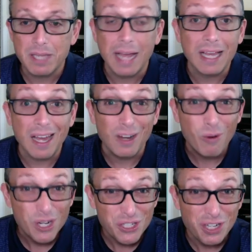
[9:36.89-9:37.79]
I got a
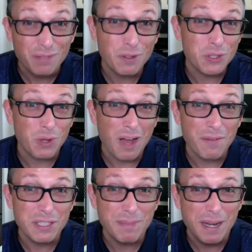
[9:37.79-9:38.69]
question in the virtual
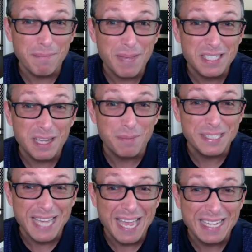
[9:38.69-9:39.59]
office about a messed
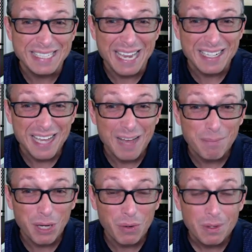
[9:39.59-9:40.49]
up day-date
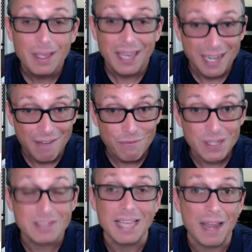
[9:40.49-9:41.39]
combo, and I
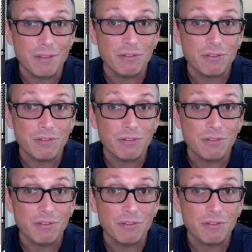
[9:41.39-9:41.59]
fixed that.